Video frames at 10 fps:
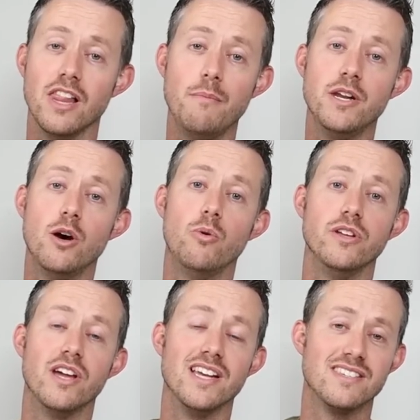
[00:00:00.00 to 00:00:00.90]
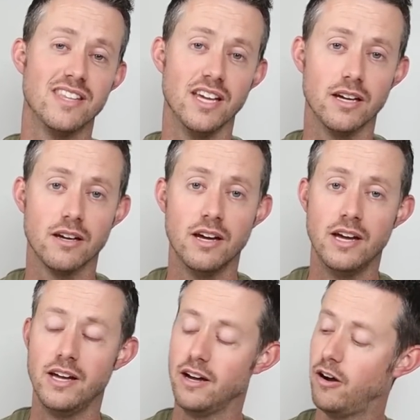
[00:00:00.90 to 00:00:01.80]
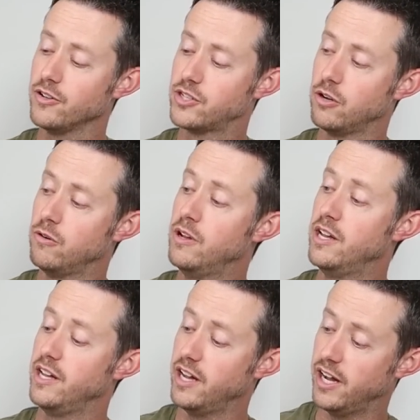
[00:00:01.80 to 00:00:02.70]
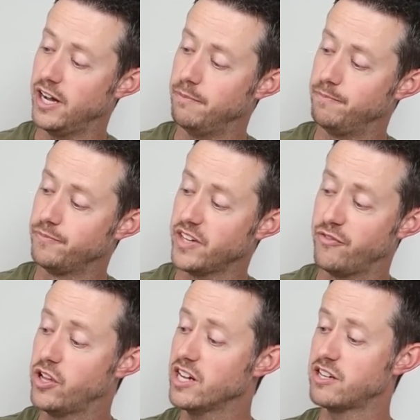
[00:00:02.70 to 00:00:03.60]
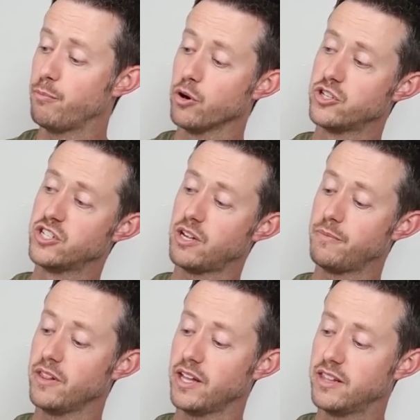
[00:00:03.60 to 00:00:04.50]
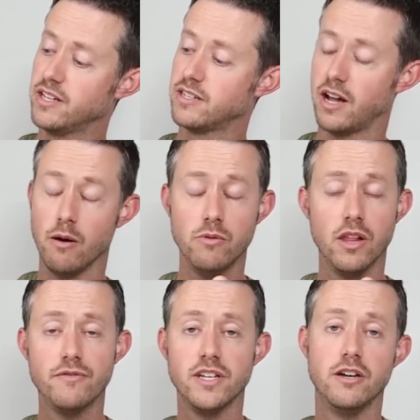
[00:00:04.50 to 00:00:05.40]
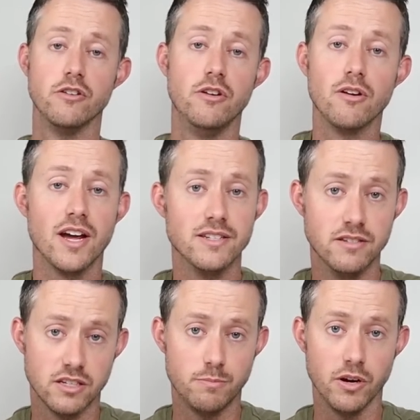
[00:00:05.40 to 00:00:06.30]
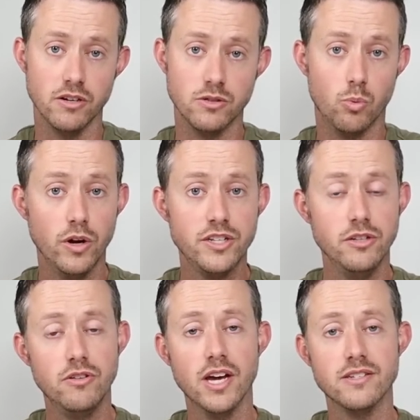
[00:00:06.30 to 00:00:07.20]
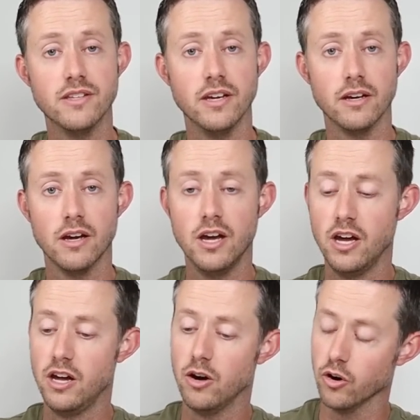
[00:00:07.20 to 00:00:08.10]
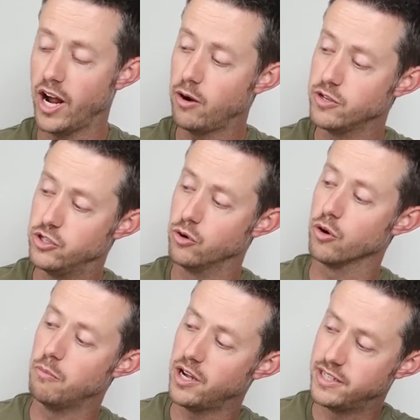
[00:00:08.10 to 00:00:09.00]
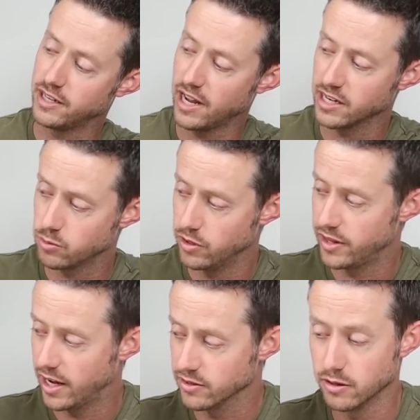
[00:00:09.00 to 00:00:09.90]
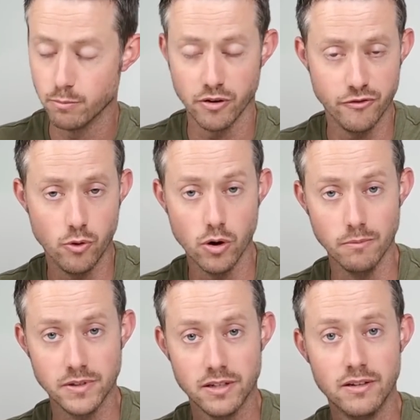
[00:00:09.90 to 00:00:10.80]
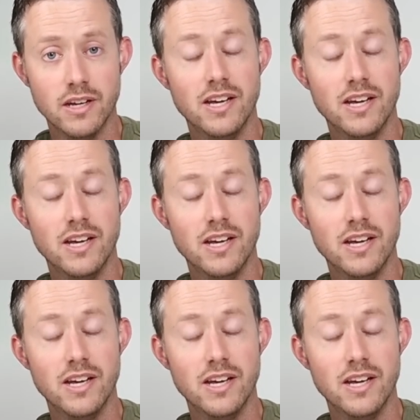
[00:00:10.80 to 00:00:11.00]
Let me know what you guys think. Also, if you guys have purchased something like this, I would love to hear your guys' experience. What do you guys think, or how has your Montek X1000 performed?